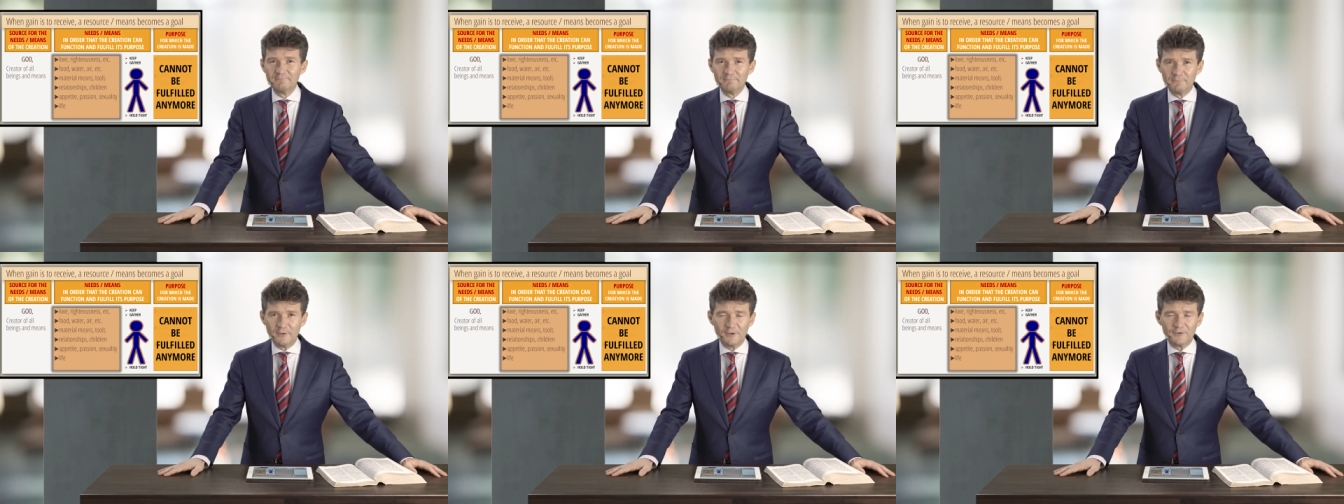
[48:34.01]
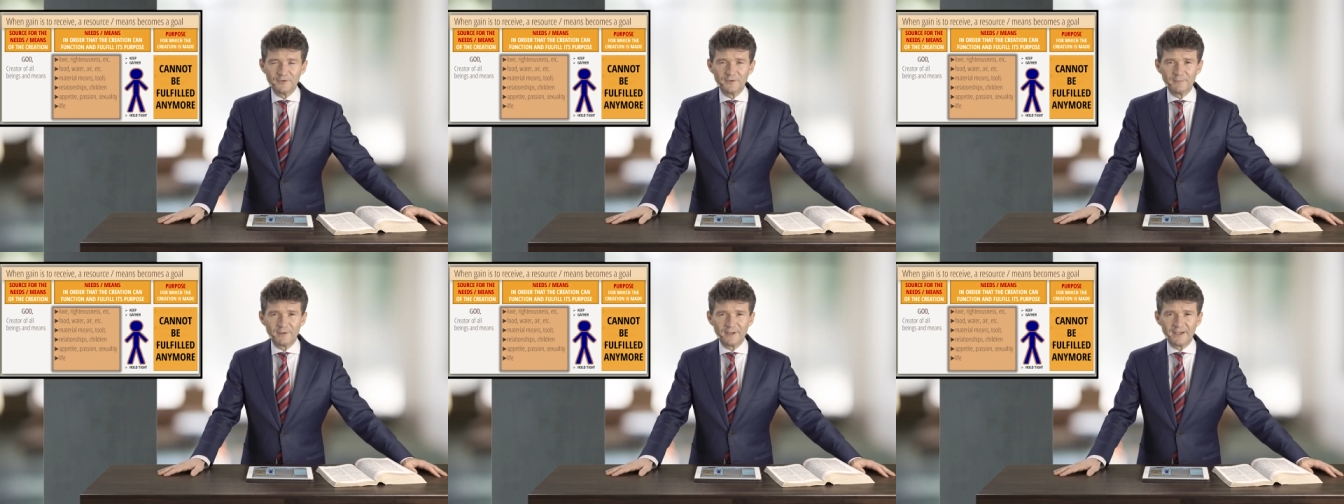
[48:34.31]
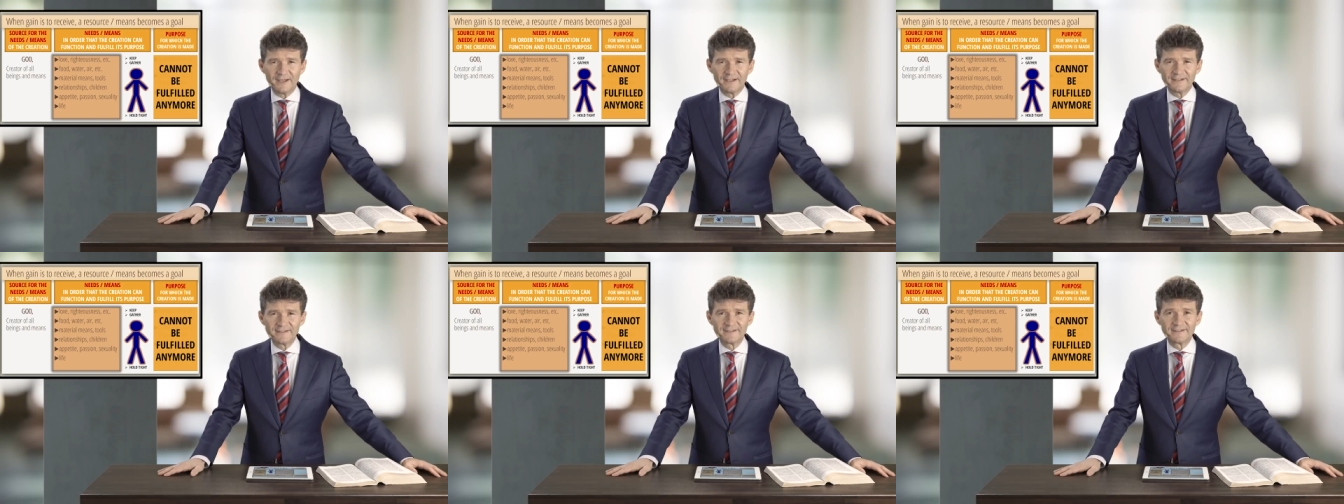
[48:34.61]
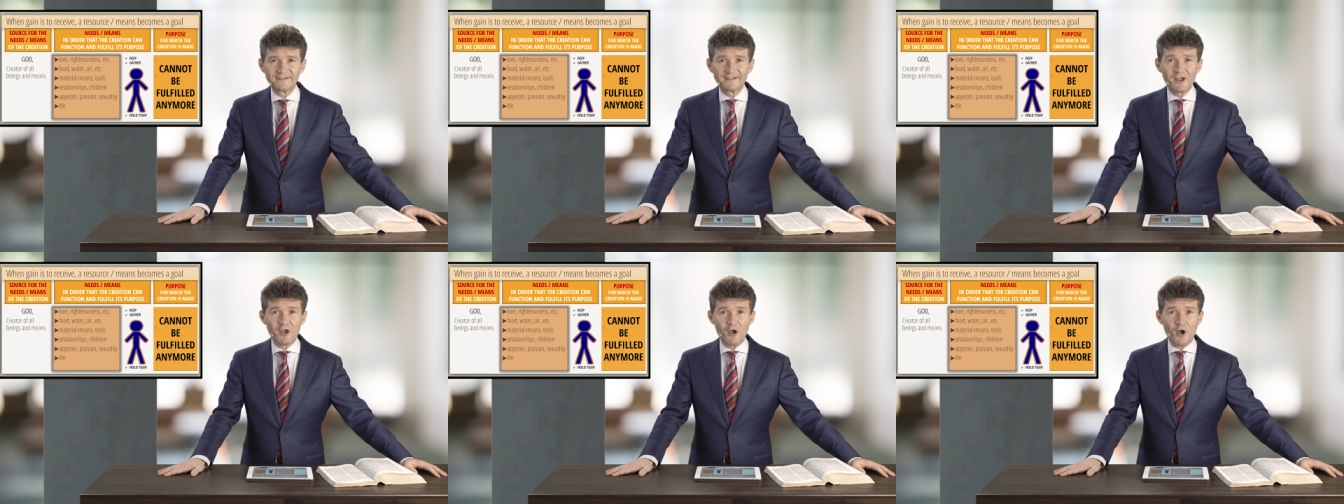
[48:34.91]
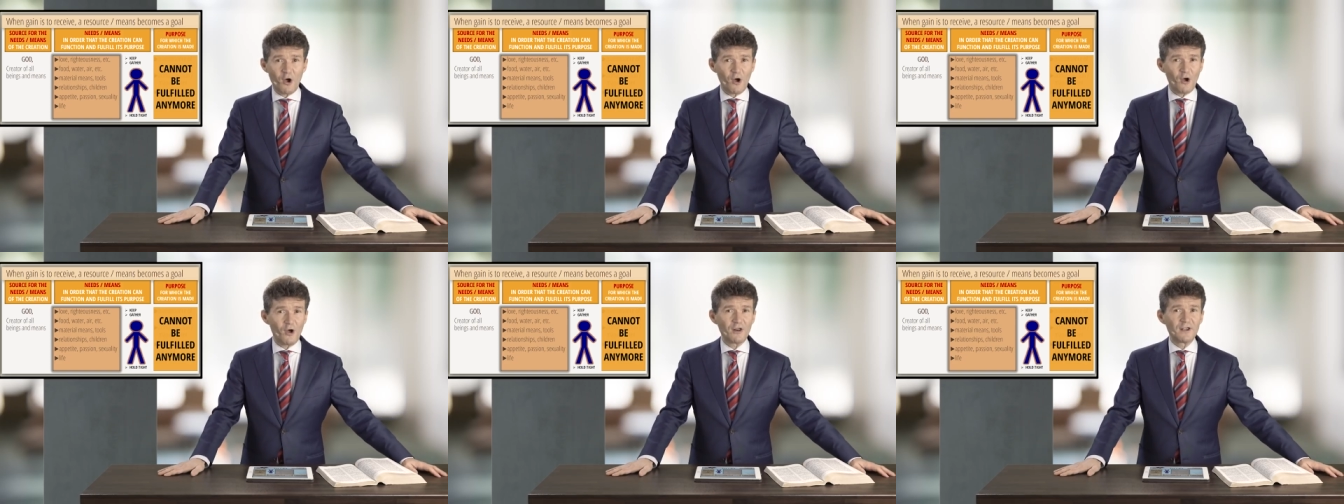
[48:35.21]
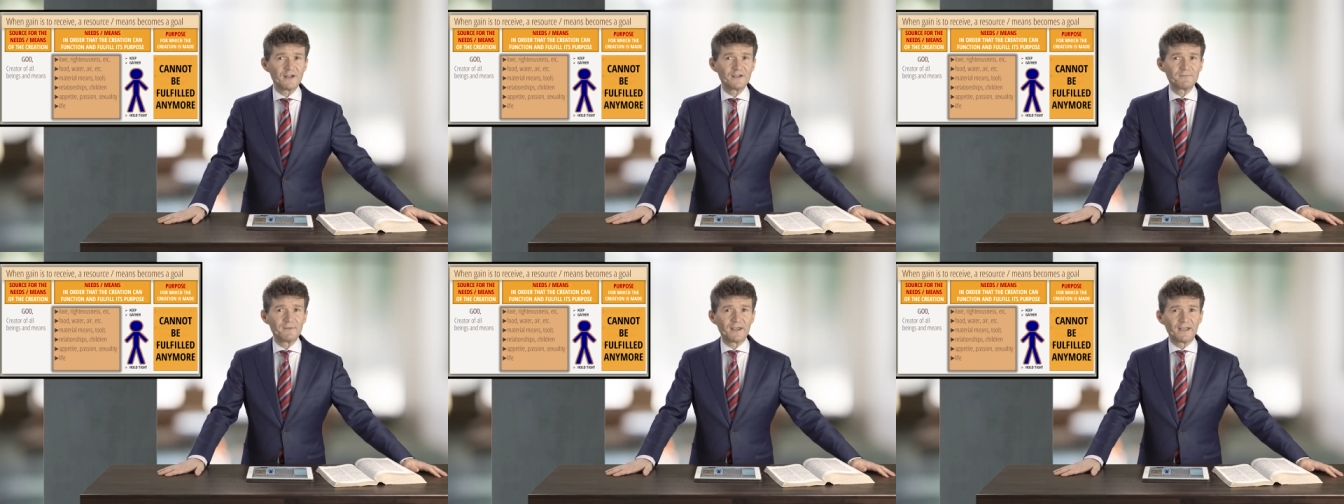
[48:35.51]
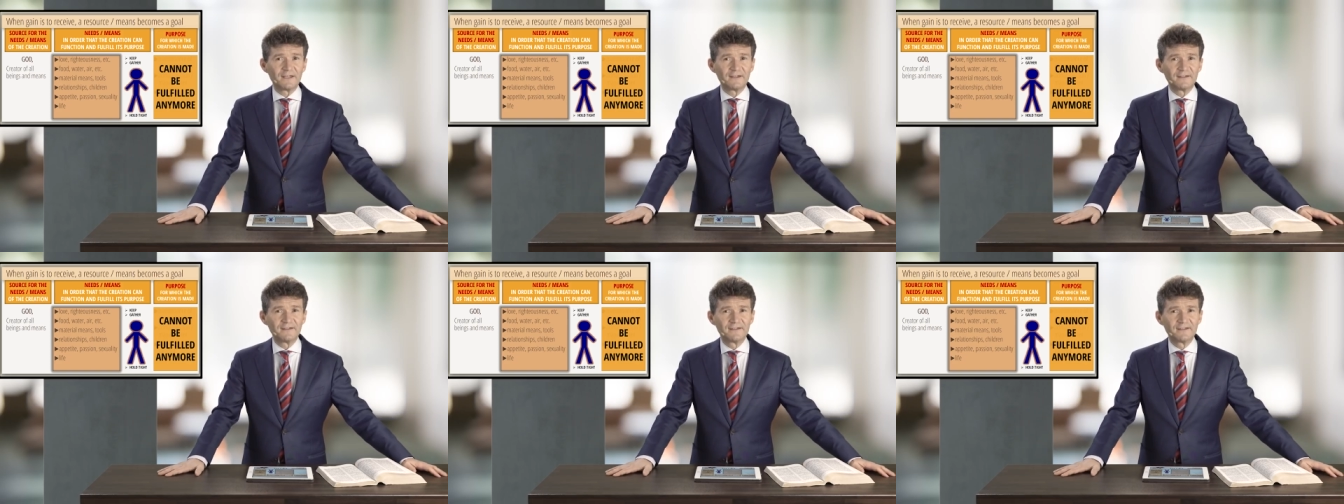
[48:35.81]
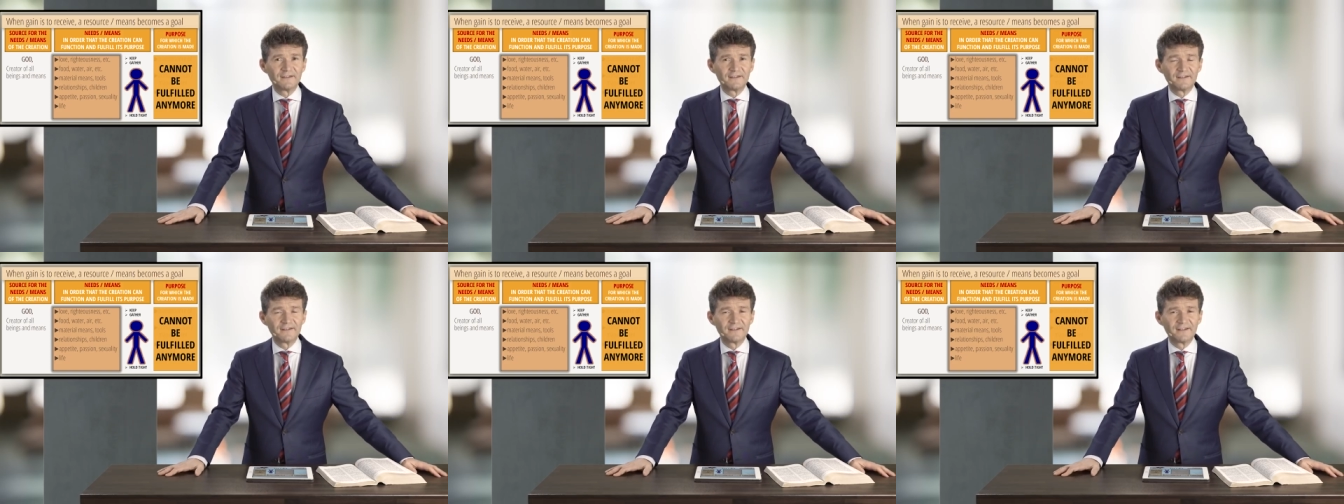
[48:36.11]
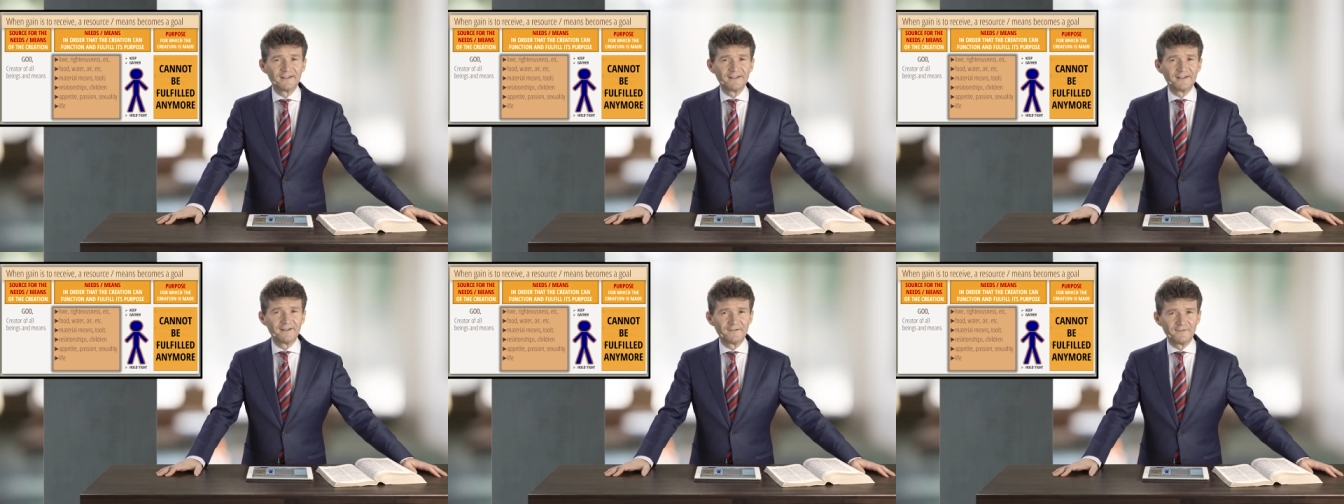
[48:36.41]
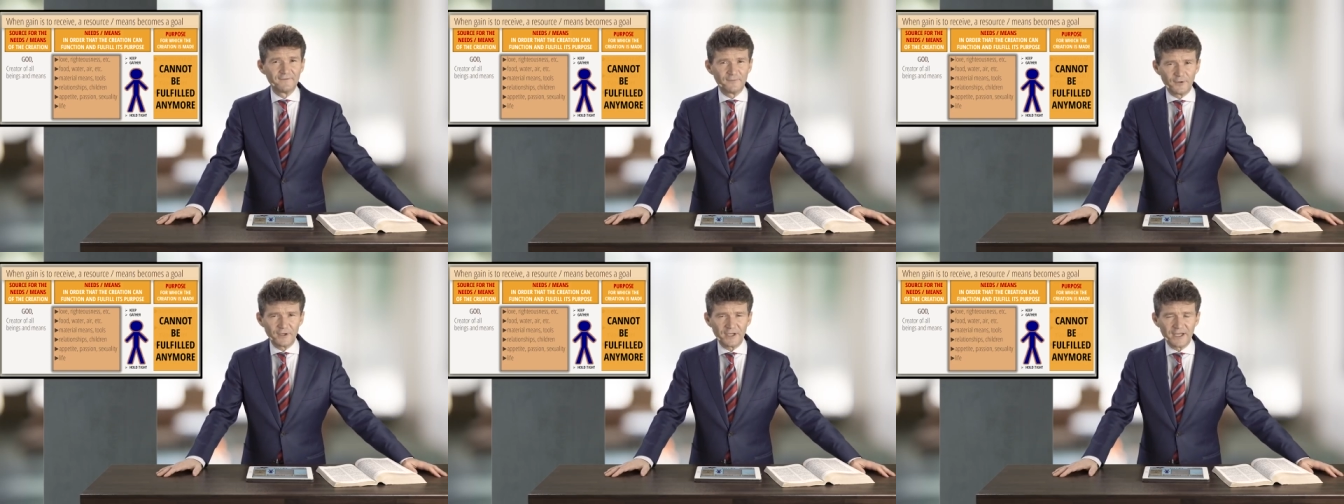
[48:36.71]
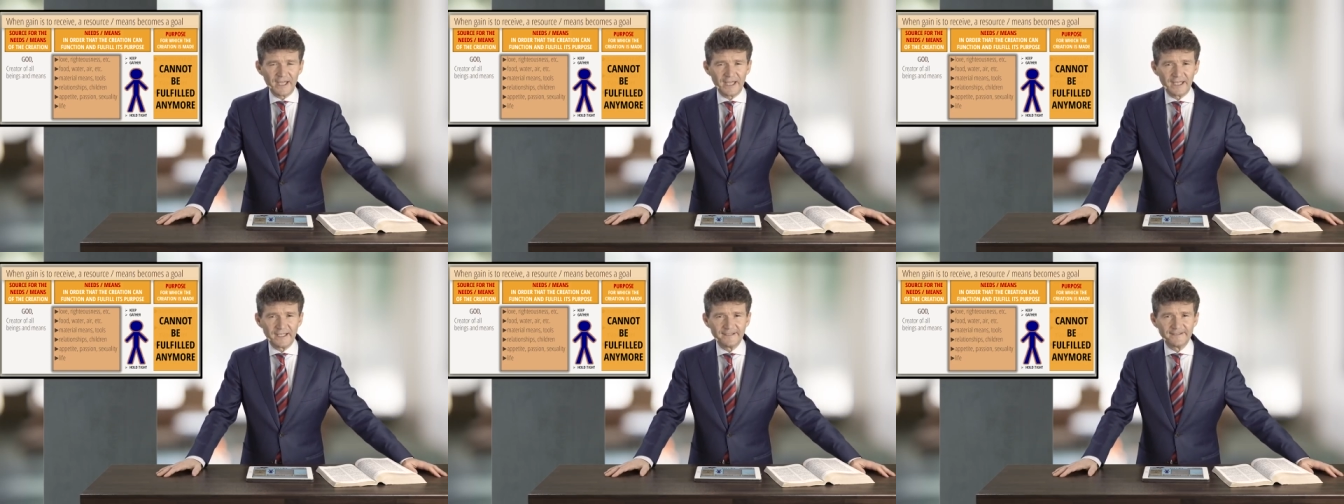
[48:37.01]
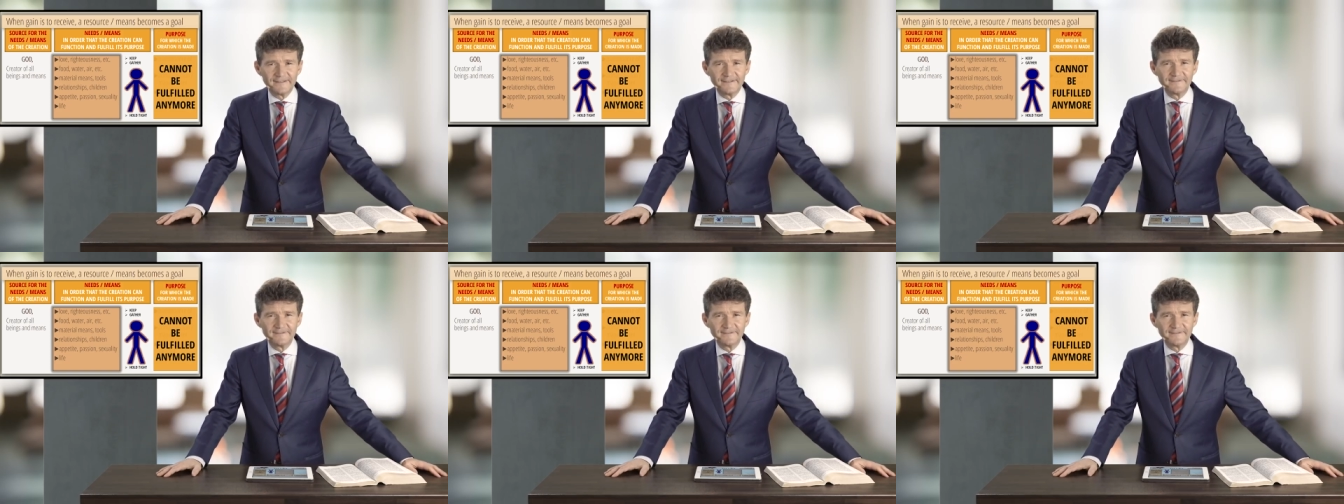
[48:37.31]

multiplies, all is made for the gain.